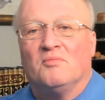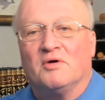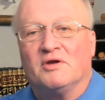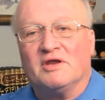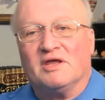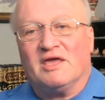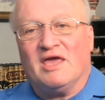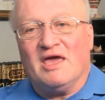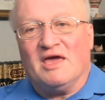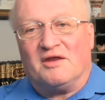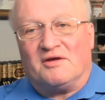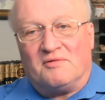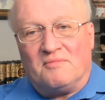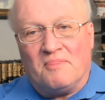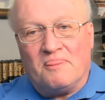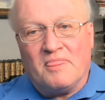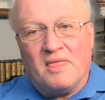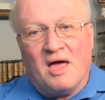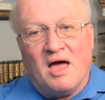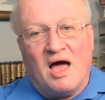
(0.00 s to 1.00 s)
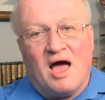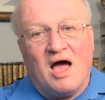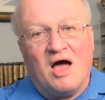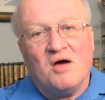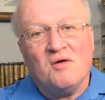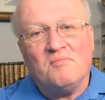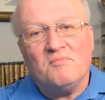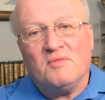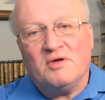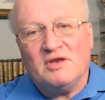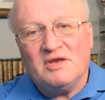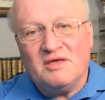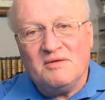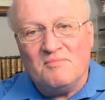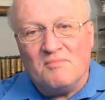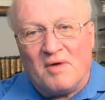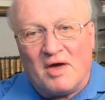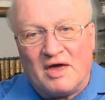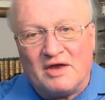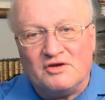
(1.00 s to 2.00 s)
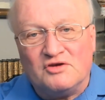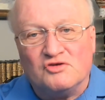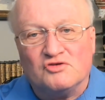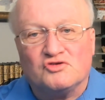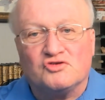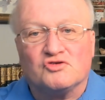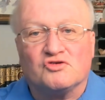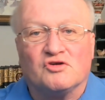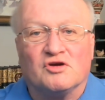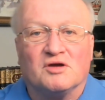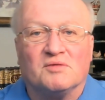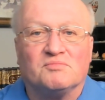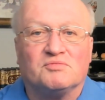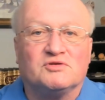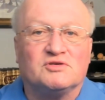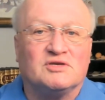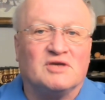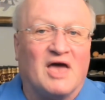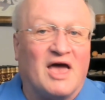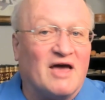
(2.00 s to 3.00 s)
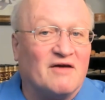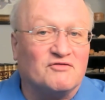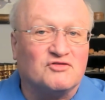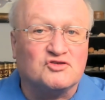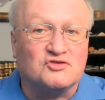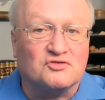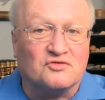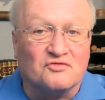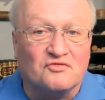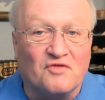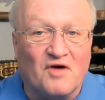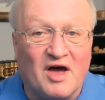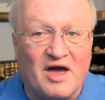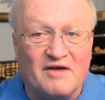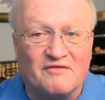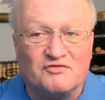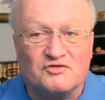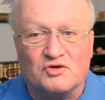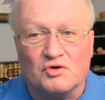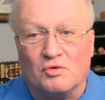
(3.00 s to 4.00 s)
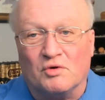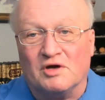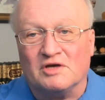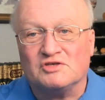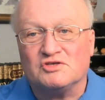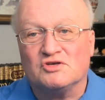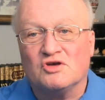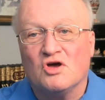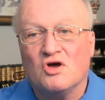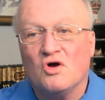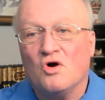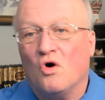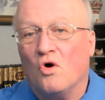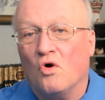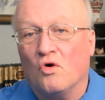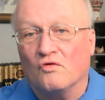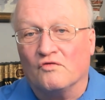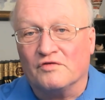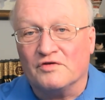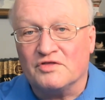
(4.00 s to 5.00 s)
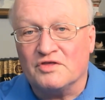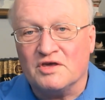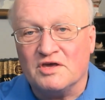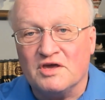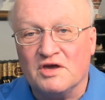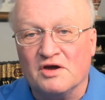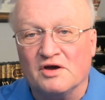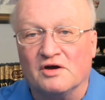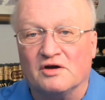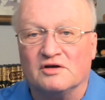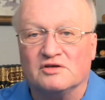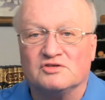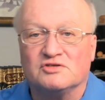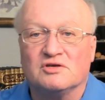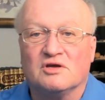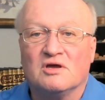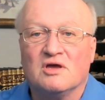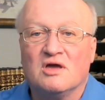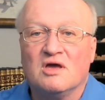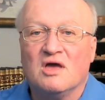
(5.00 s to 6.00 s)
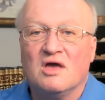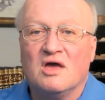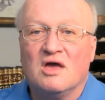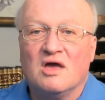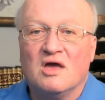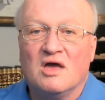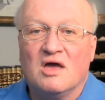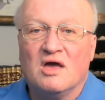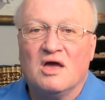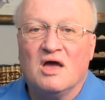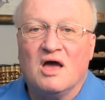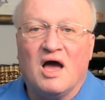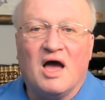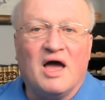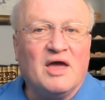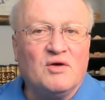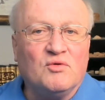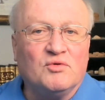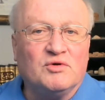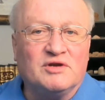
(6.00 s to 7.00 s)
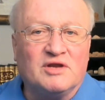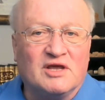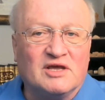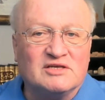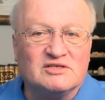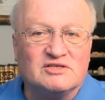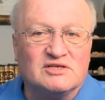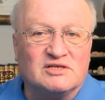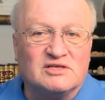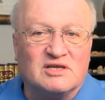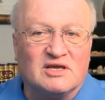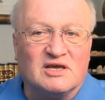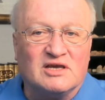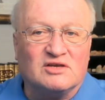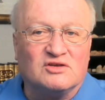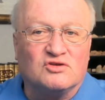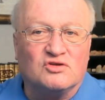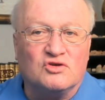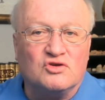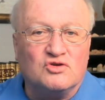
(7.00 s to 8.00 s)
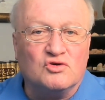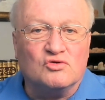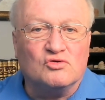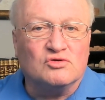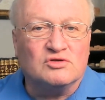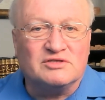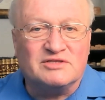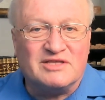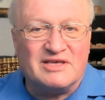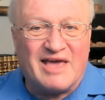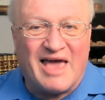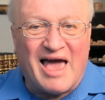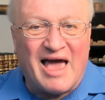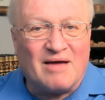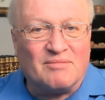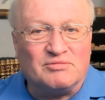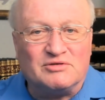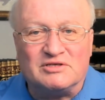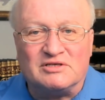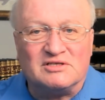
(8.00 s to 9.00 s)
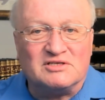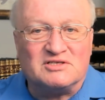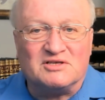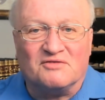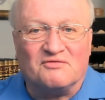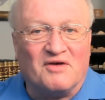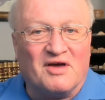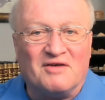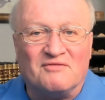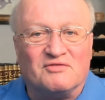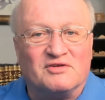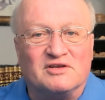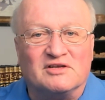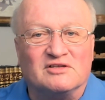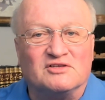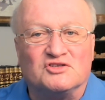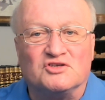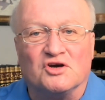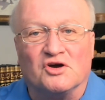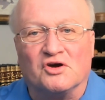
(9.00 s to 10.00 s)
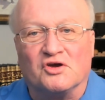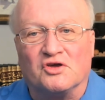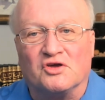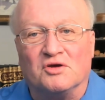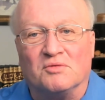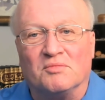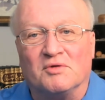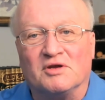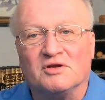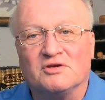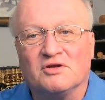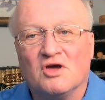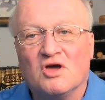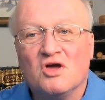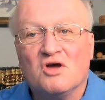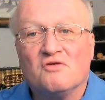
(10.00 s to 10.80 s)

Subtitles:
But again, how many manuscripts have survived to us over the years? I would hesitate to use the absence of evidence argument